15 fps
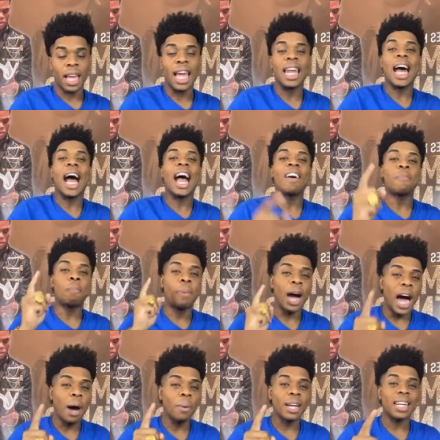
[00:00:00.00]
And I have
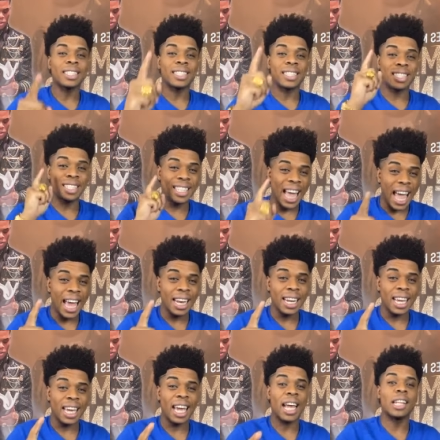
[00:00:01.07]
power to stand
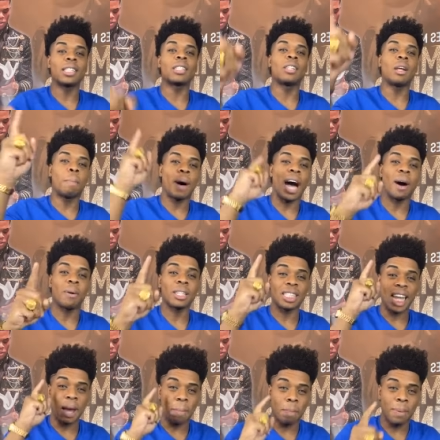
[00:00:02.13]
against the powers
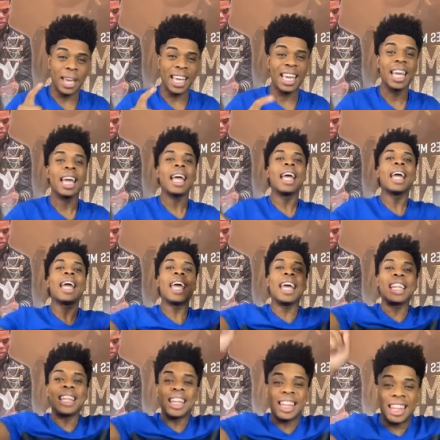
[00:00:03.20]
that be
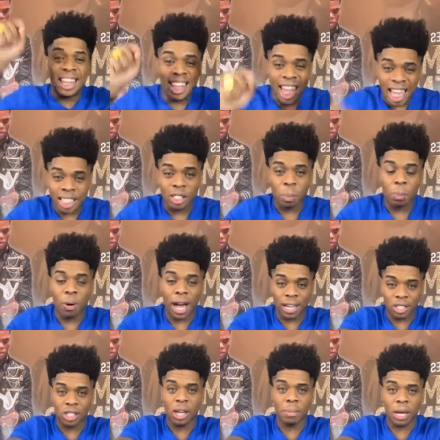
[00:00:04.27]
in this
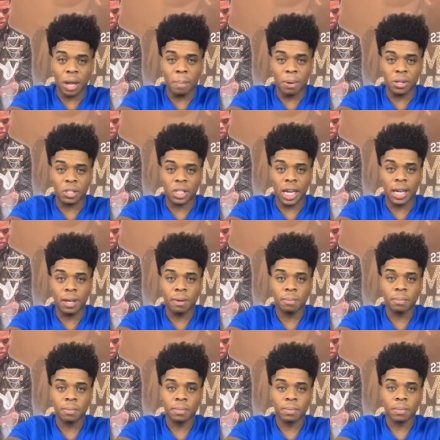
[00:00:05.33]
proximity per se.
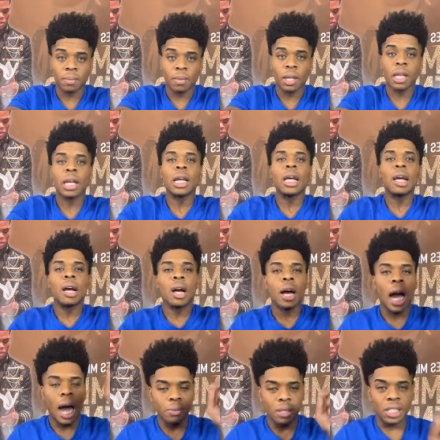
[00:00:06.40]

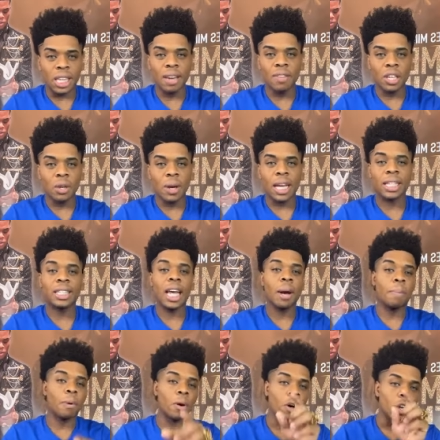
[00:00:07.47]
I'm just giving you an
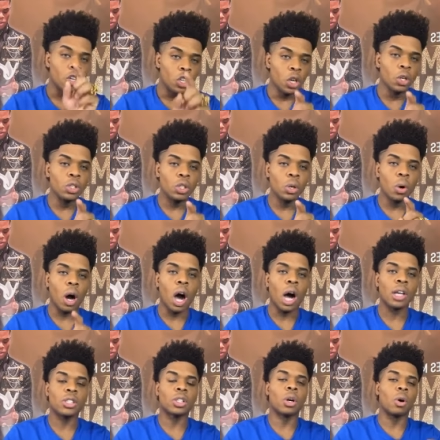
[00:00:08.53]
example. You do
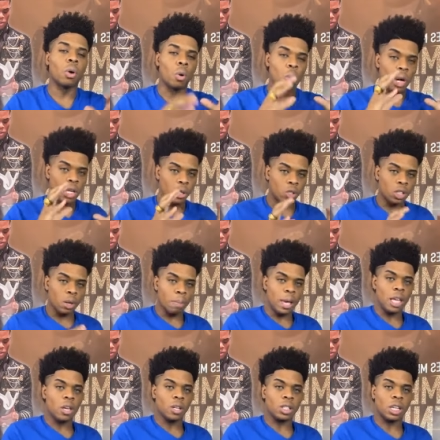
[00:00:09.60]
also when you
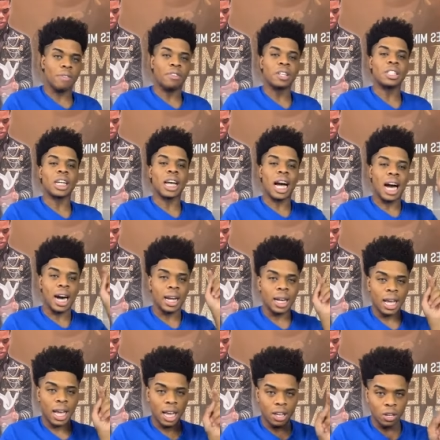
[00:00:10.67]
submit yourself unto God
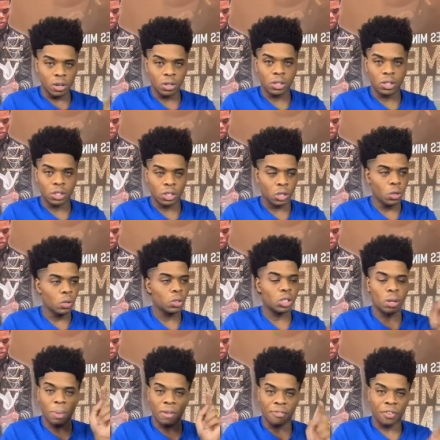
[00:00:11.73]
and you choose
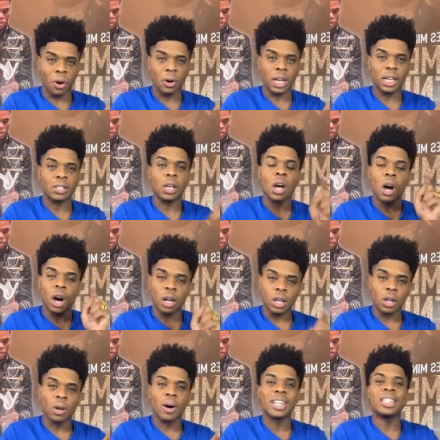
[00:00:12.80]
to be focused on
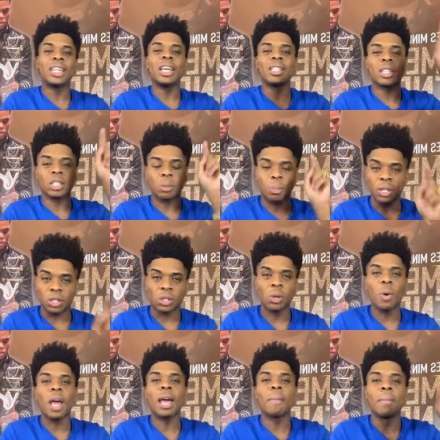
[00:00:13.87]
the Lord Jesus,
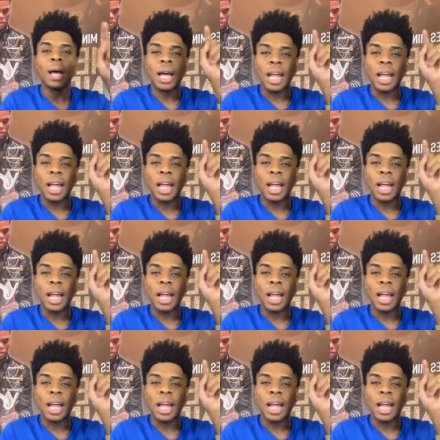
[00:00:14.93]
pursue him,